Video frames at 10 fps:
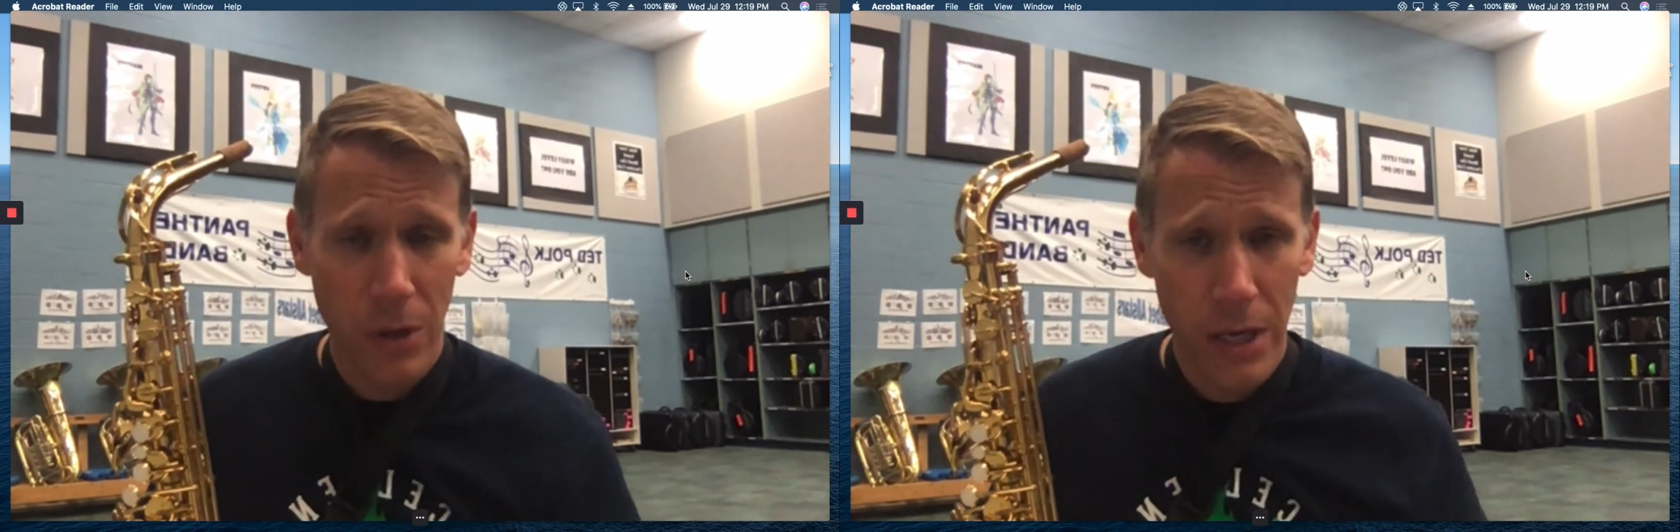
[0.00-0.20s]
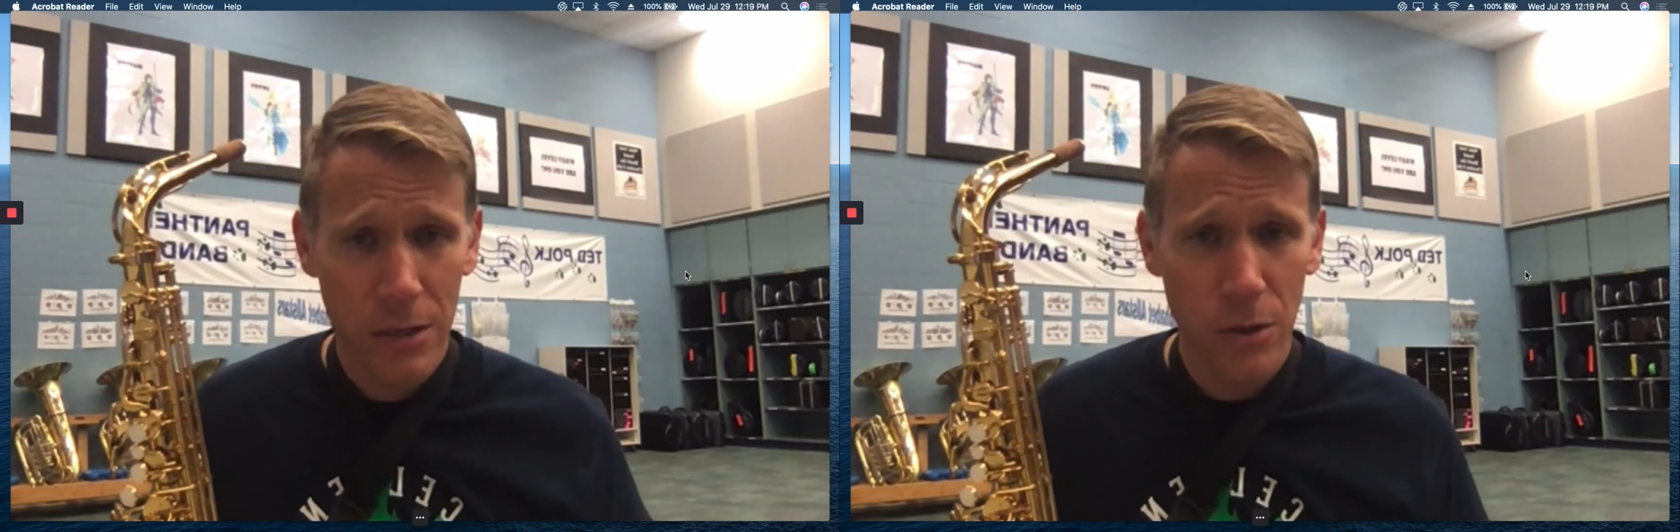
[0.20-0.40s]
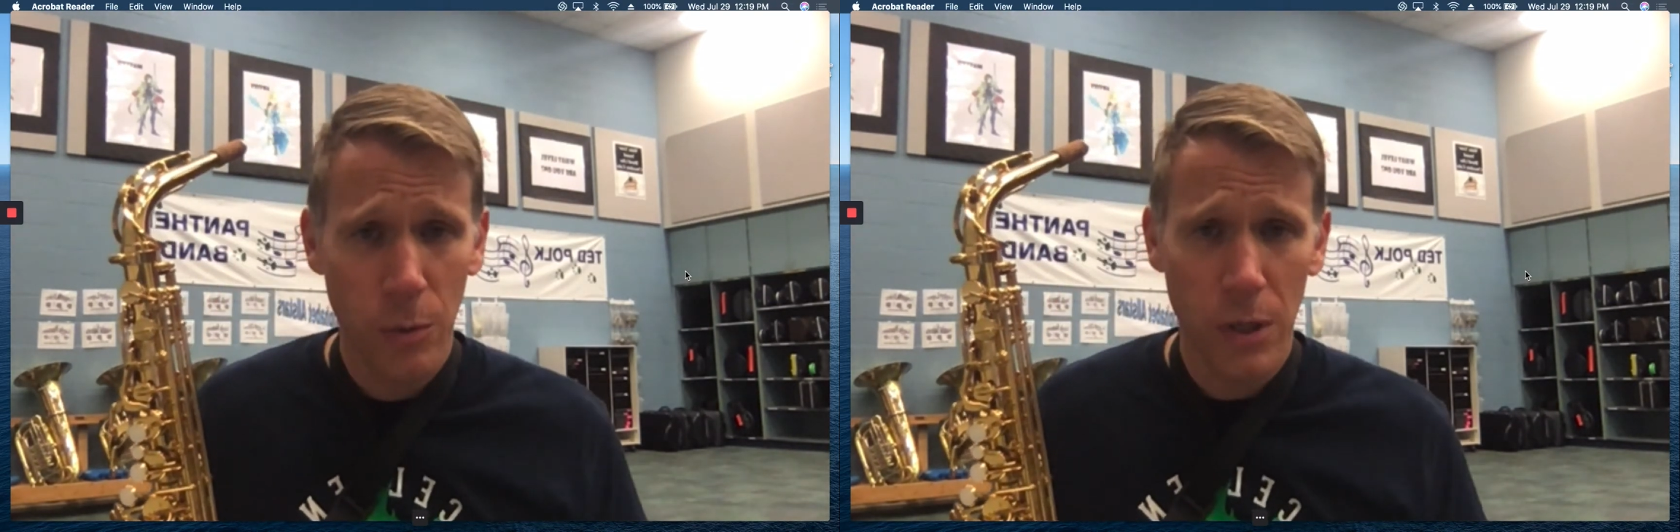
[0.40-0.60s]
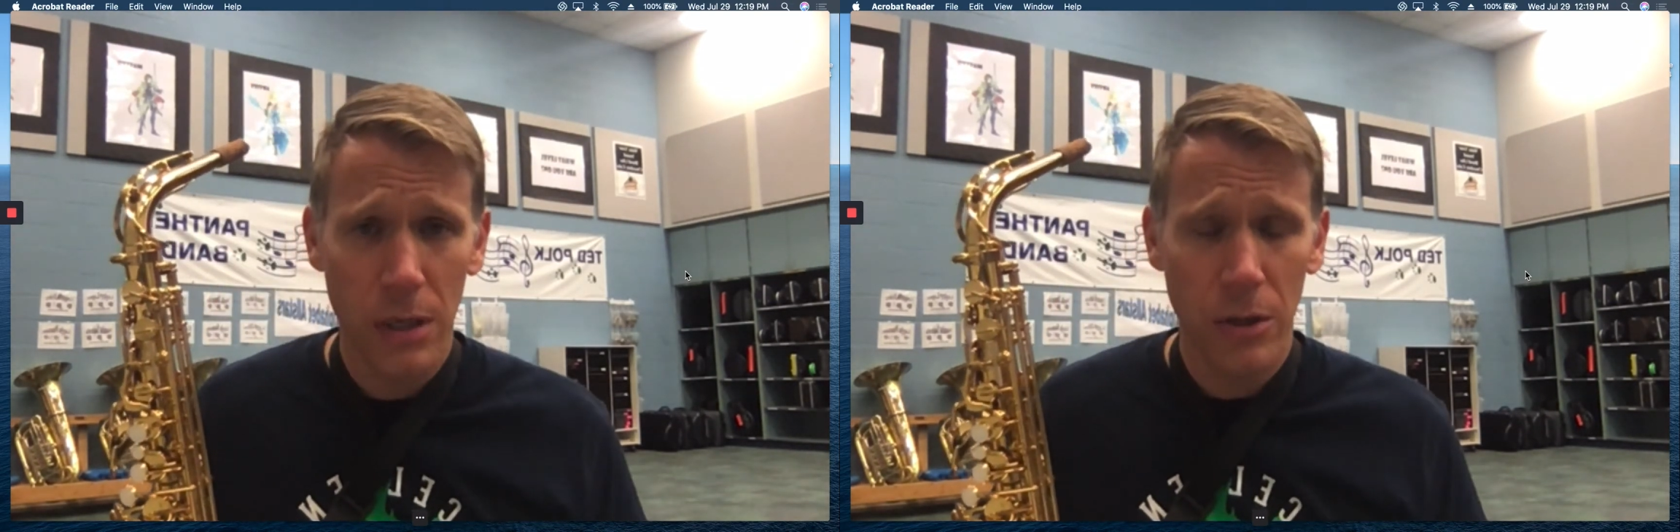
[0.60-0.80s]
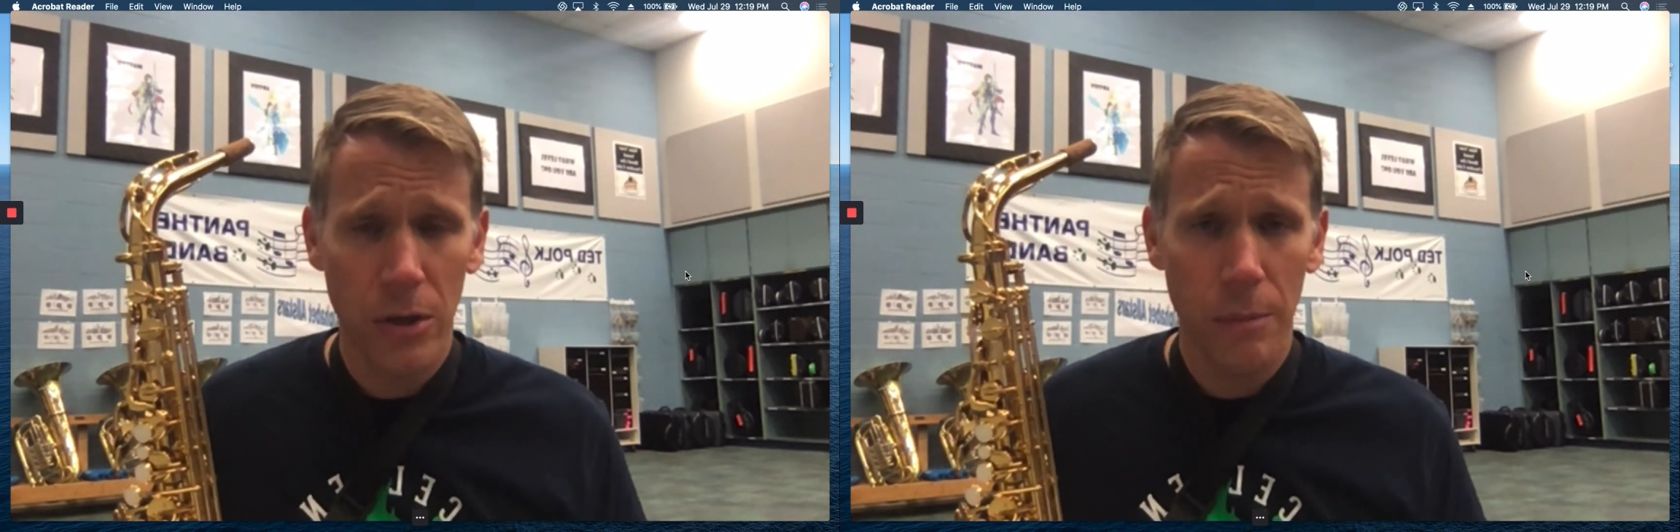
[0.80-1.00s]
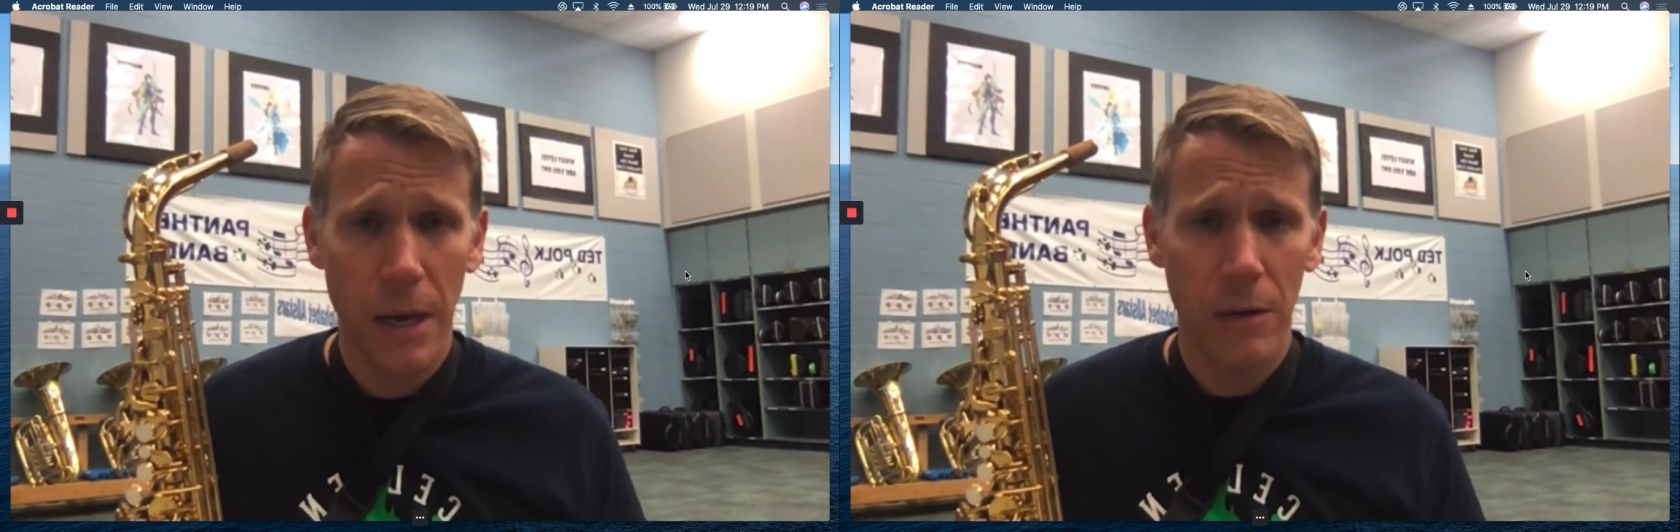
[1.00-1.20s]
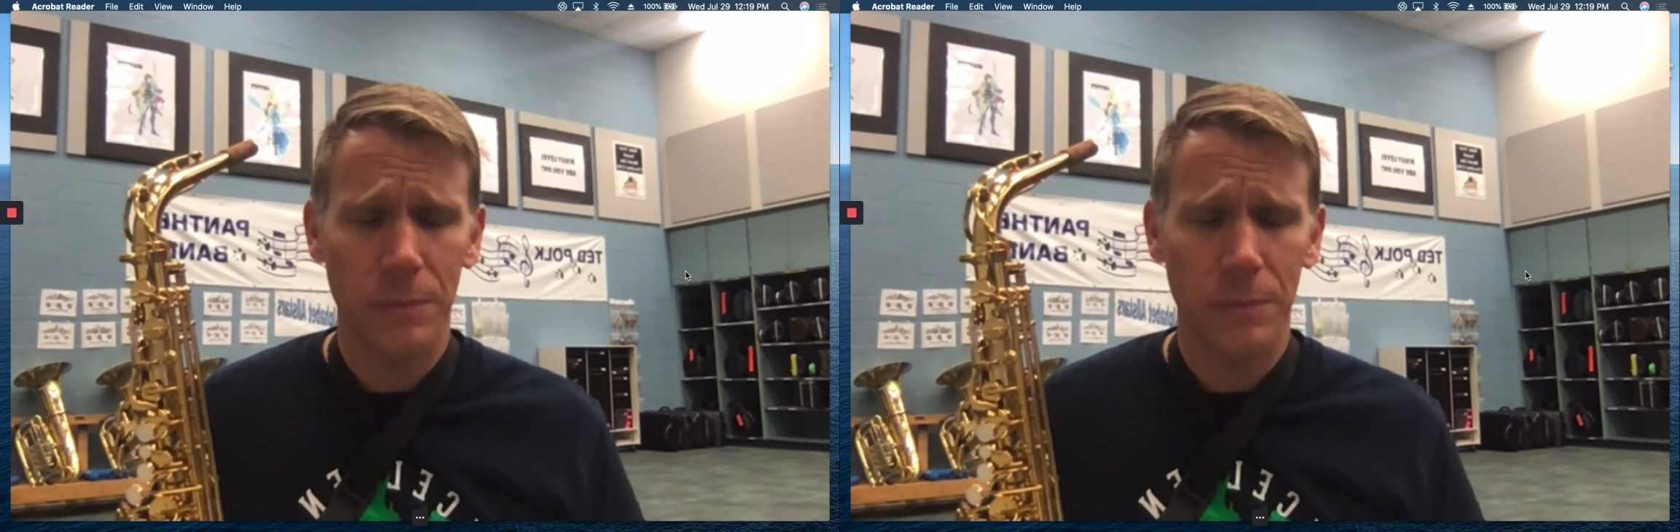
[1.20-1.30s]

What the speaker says: So we're going to learn about